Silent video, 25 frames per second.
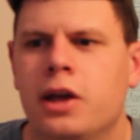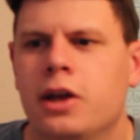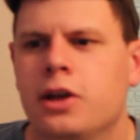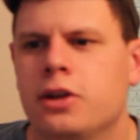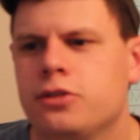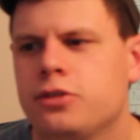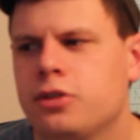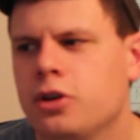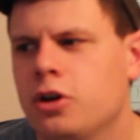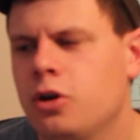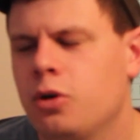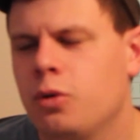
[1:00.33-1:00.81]

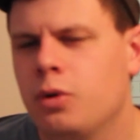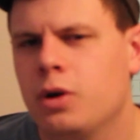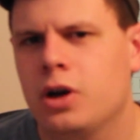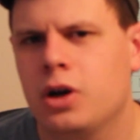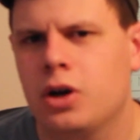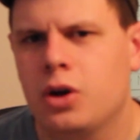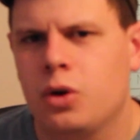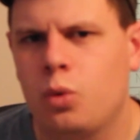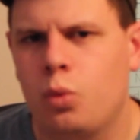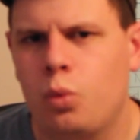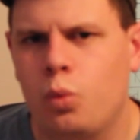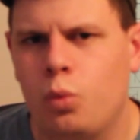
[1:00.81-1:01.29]

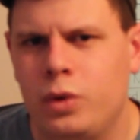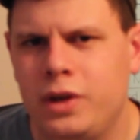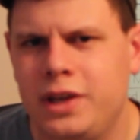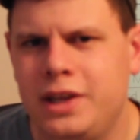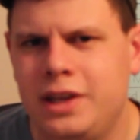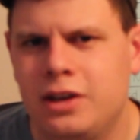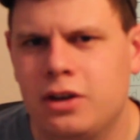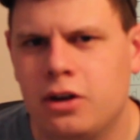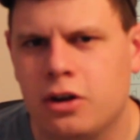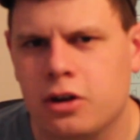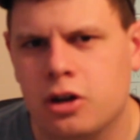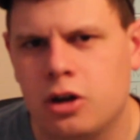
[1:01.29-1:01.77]
So
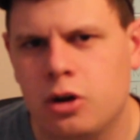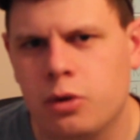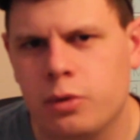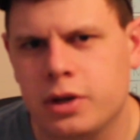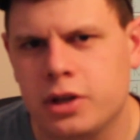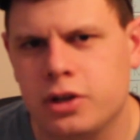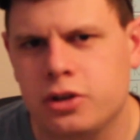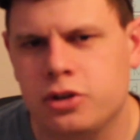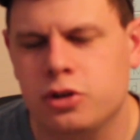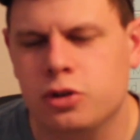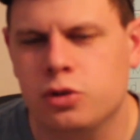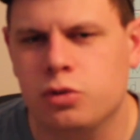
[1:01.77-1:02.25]
we are
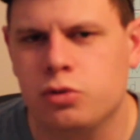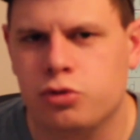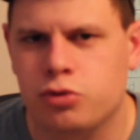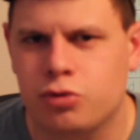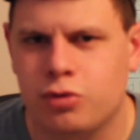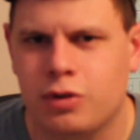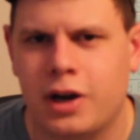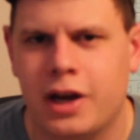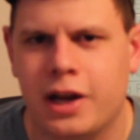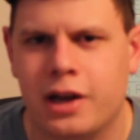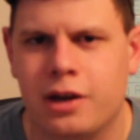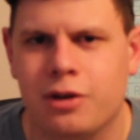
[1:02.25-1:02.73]
going to
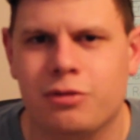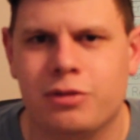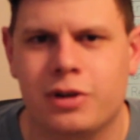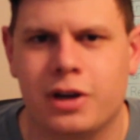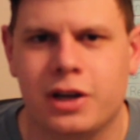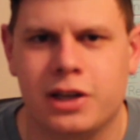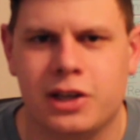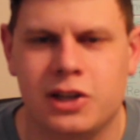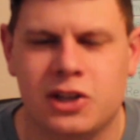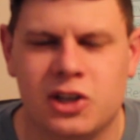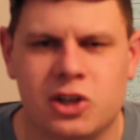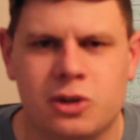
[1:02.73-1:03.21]
try it
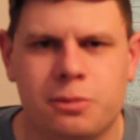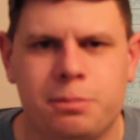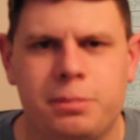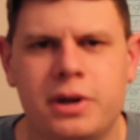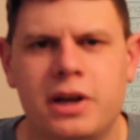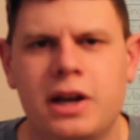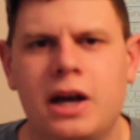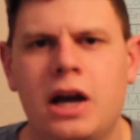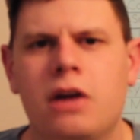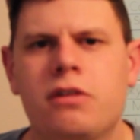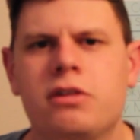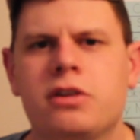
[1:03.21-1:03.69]
right here.
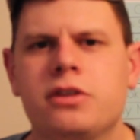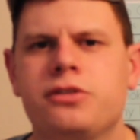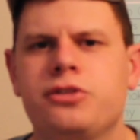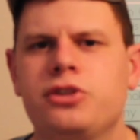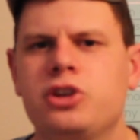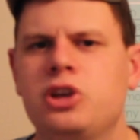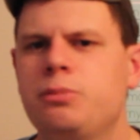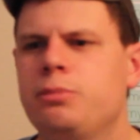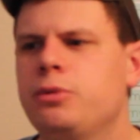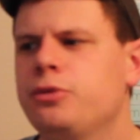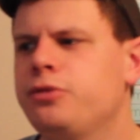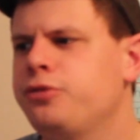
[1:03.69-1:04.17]
But
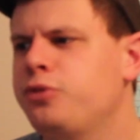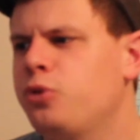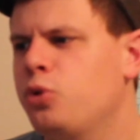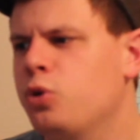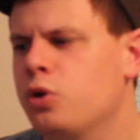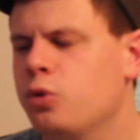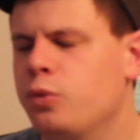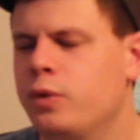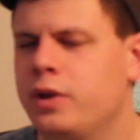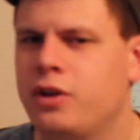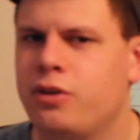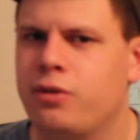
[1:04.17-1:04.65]
obviously,
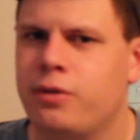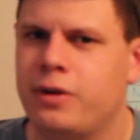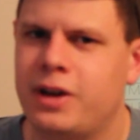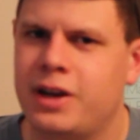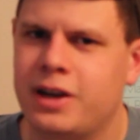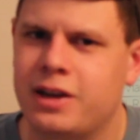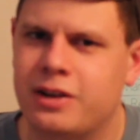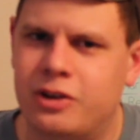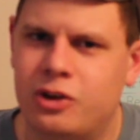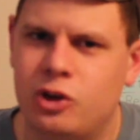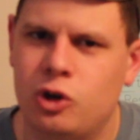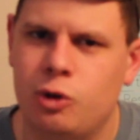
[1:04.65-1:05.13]
before we
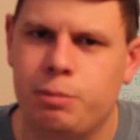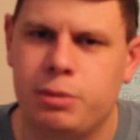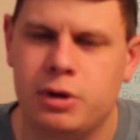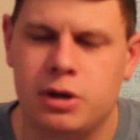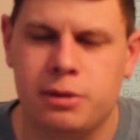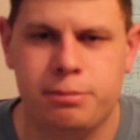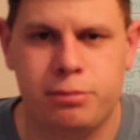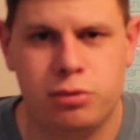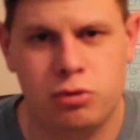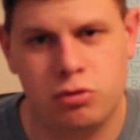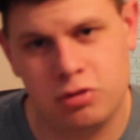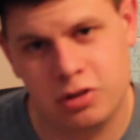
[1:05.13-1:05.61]
crack it open
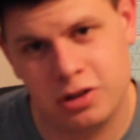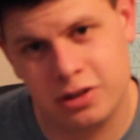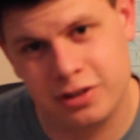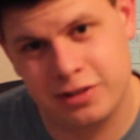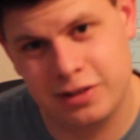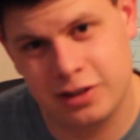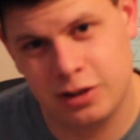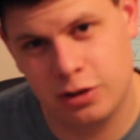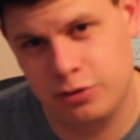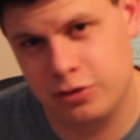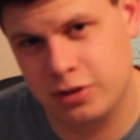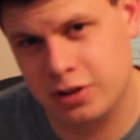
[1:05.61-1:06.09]
and pour
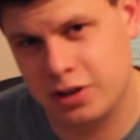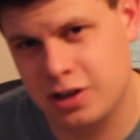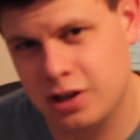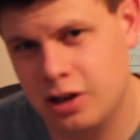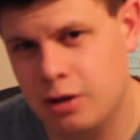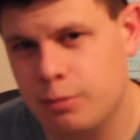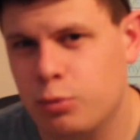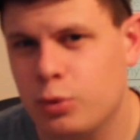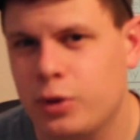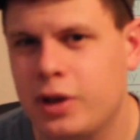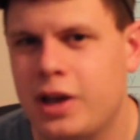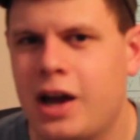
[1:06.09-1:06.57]
ourselves a
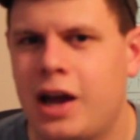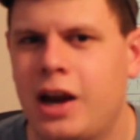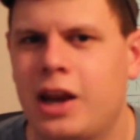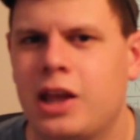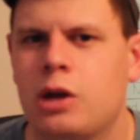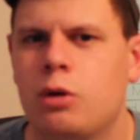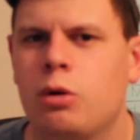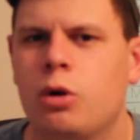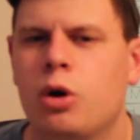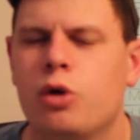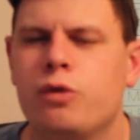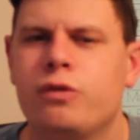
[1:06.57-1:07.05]
cup, we got to
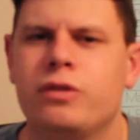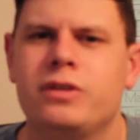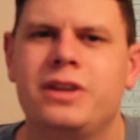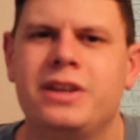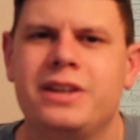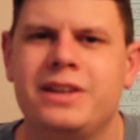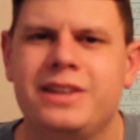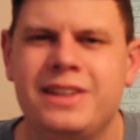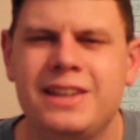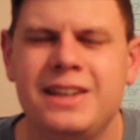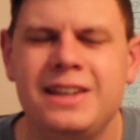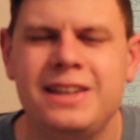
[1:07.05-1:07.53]
go over
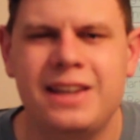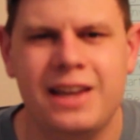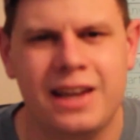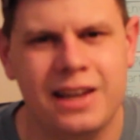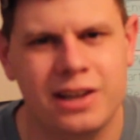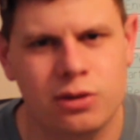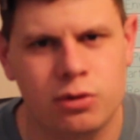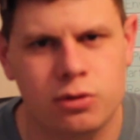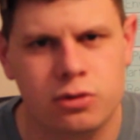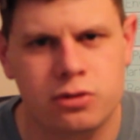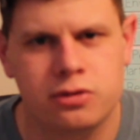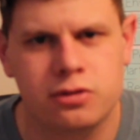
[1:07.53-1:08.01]
the
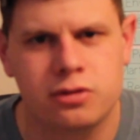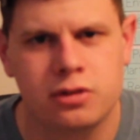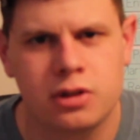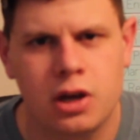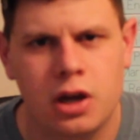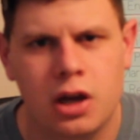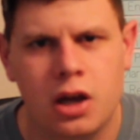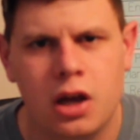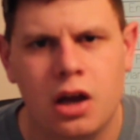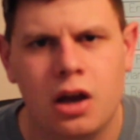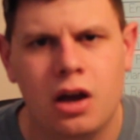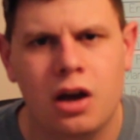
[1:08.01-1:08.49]
details
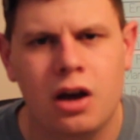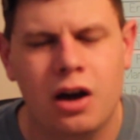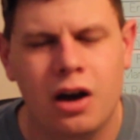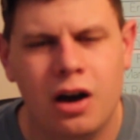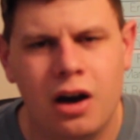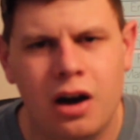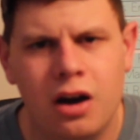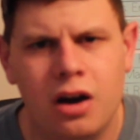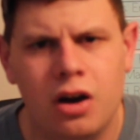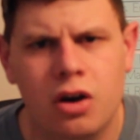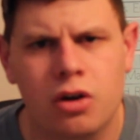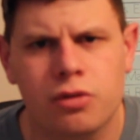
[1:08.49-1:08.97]

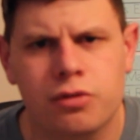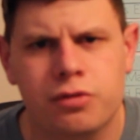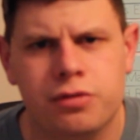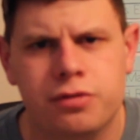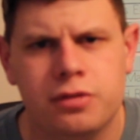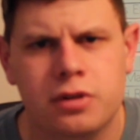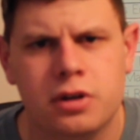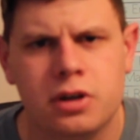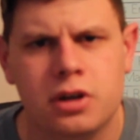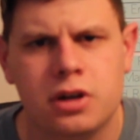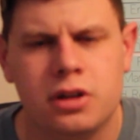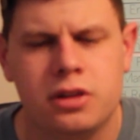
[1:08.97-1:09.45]

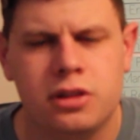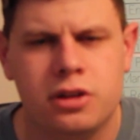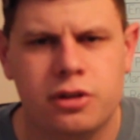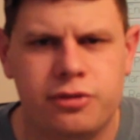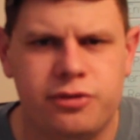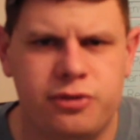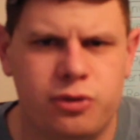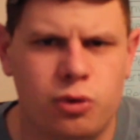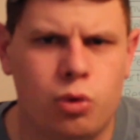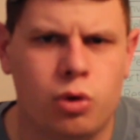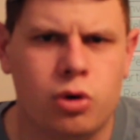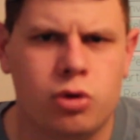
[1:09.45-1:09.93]
of the
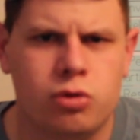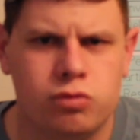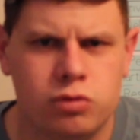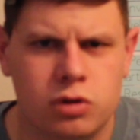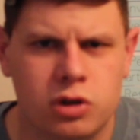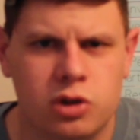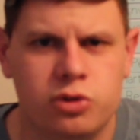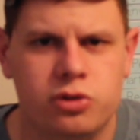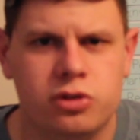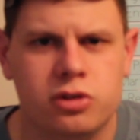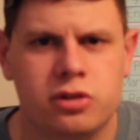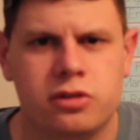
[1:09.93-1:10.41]
Four
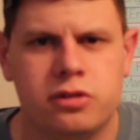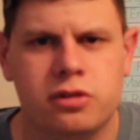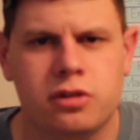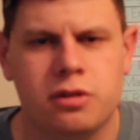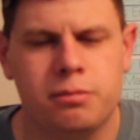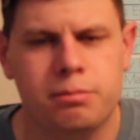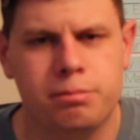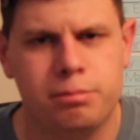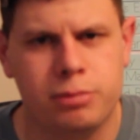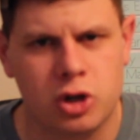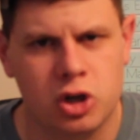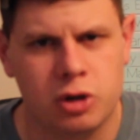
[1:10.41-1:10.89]
Roses
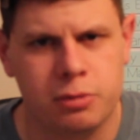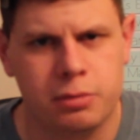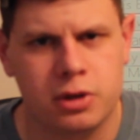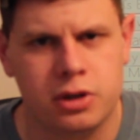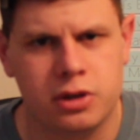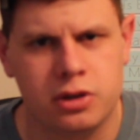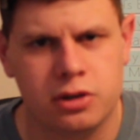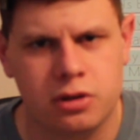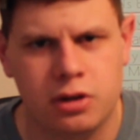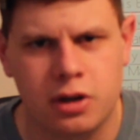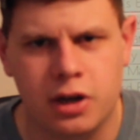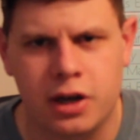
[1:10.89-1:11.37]
Bourbon.
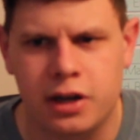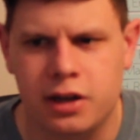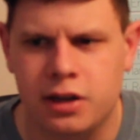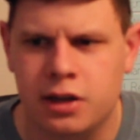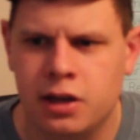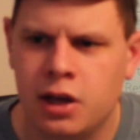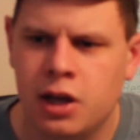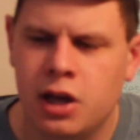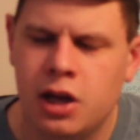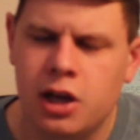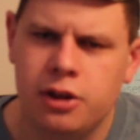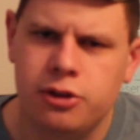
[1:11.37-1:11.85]
Alright,
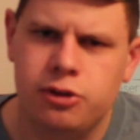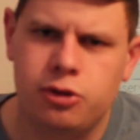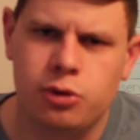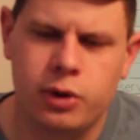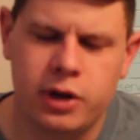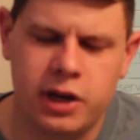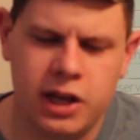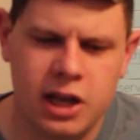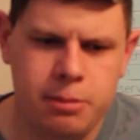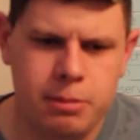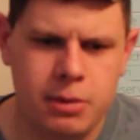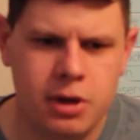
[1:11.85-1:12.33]
so
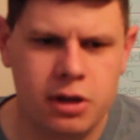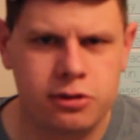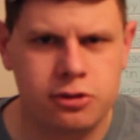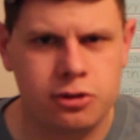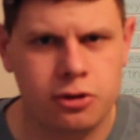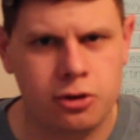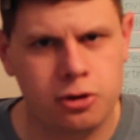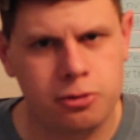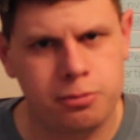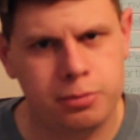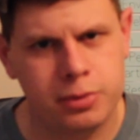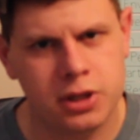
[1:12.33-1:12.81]
it
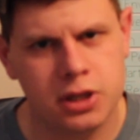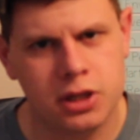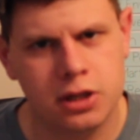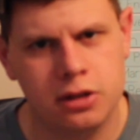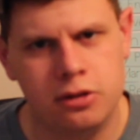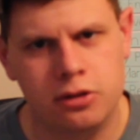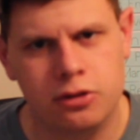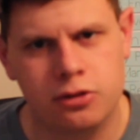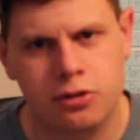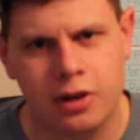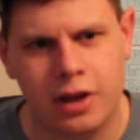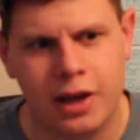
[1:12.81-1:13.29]

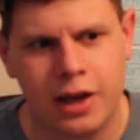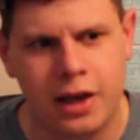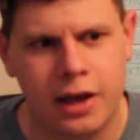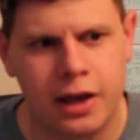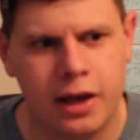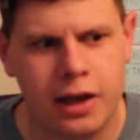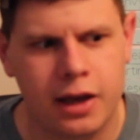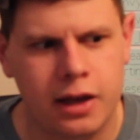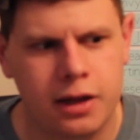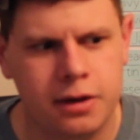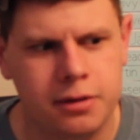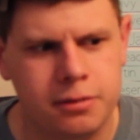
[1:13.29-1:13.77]
MSRPs
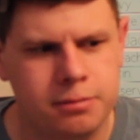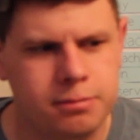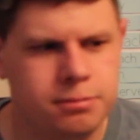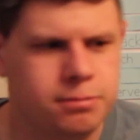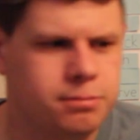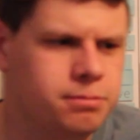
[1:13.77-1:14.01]
at